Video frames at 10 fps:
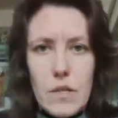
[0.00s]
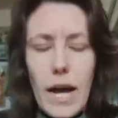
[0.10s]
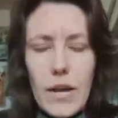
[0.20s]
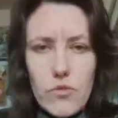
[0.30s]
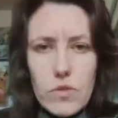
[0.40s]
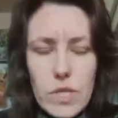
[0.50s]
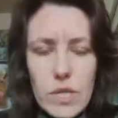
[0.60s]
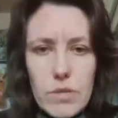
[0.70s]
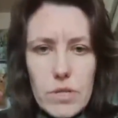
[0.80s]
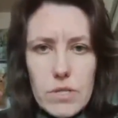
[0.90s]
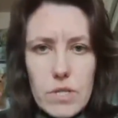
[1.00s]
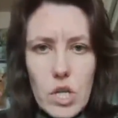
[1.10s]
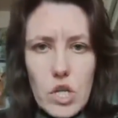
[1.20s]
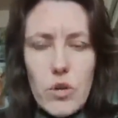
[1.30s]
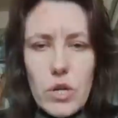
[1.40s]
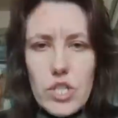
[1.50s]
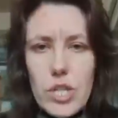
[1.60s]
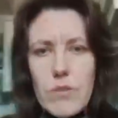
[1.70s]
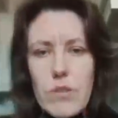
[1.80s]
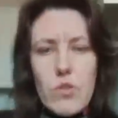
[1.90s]
Are you serious? You are
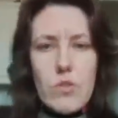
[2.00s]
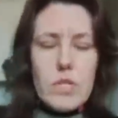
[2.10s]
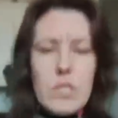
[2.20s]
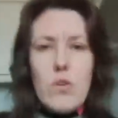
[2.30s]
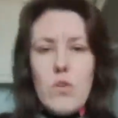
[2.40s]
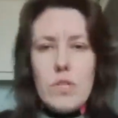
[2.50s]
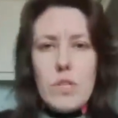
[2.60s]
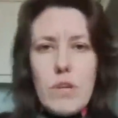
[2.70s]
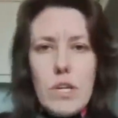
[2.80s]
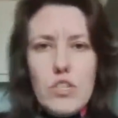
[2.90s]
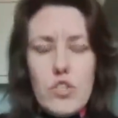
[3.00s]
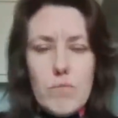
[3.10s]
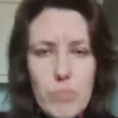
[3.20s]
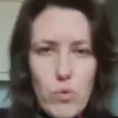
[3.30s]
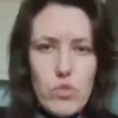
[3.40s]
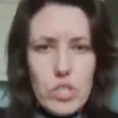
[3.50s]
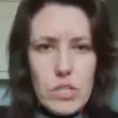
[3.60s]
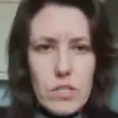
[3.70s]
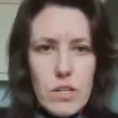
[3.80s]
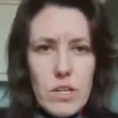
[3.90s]
sharing all the religious
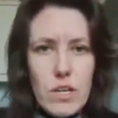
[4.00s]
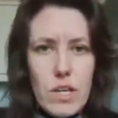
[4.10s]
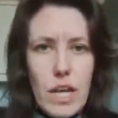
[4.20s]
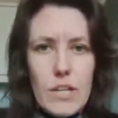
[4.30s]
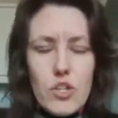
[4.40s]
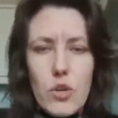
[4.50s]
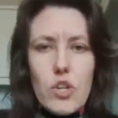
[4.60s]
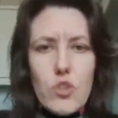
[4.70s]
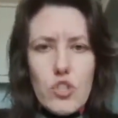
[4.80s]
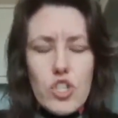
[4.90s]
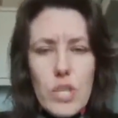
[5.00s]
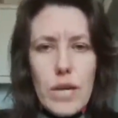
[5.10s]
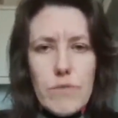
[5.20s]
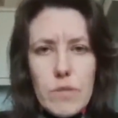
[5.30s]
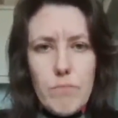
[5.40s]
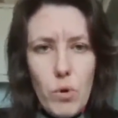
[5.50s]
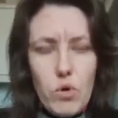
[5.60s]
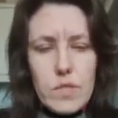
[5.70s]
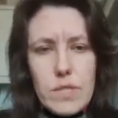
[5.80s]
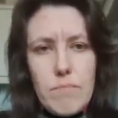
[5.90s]
bullshit and you are not sharing
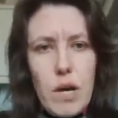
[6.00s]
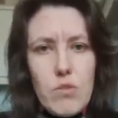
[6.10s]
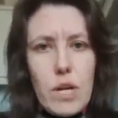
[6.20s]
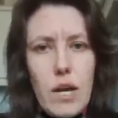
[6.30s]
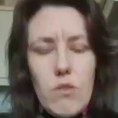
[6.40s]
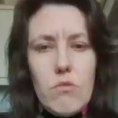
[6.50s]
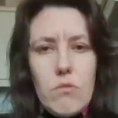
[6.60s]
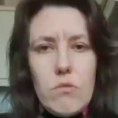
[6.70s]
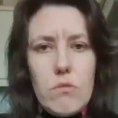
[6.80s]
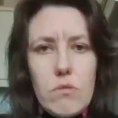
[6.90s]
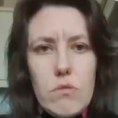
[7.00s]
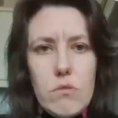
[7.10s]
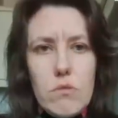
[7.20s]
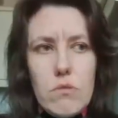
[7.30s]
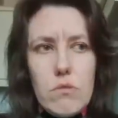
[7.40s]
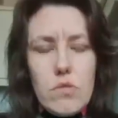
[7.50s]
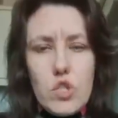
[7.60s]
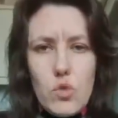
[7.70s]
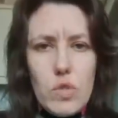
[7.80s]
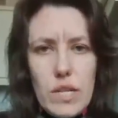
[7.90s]
posts about how
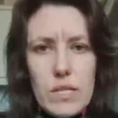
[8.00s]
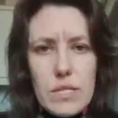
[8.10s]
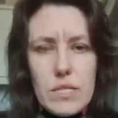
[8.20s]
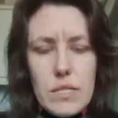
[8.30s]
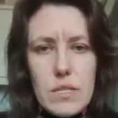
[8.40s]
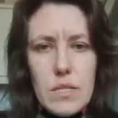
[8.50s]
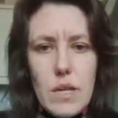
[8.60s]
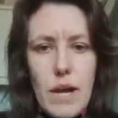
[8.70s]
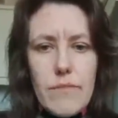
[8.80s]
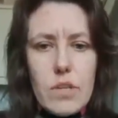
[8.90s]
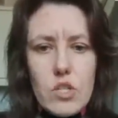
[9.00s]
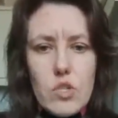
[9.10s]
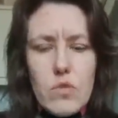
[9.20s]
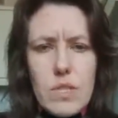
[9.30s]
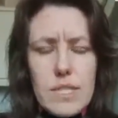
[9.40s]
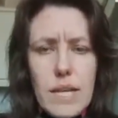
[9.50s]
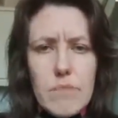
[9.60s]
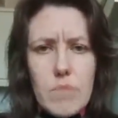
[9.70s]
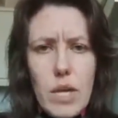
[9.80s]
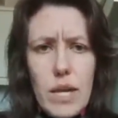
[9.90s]
students, African students,
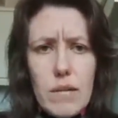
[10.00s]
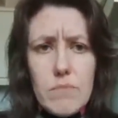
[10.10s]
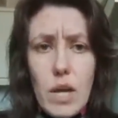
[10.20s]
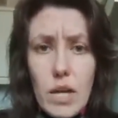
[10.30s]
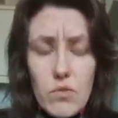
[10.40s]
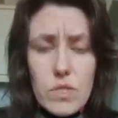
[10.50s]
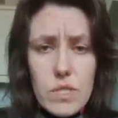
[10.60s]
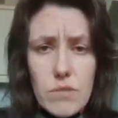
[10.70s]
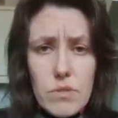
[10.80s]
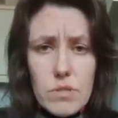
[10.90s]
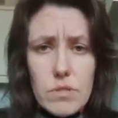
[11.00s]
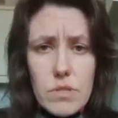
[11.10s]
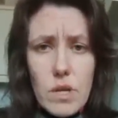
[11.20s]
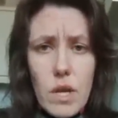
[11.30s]
can be helped. Are you serious?